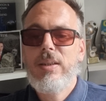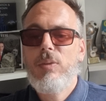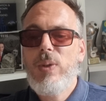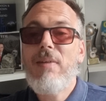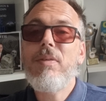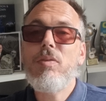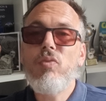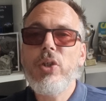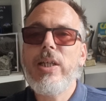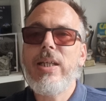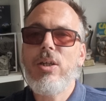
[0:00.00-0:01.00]
We haven't
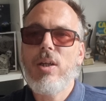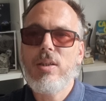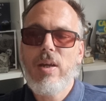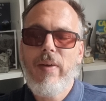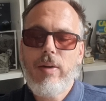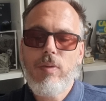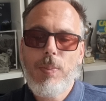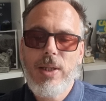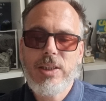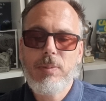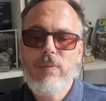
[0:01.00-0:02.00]
really got a direct
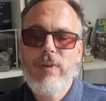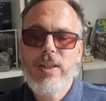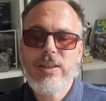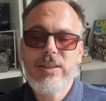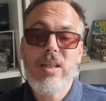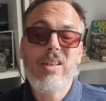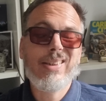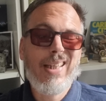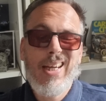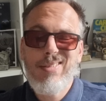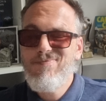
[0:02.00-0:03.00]
replacement for his skill
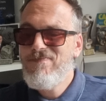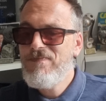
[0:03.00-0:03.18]
set,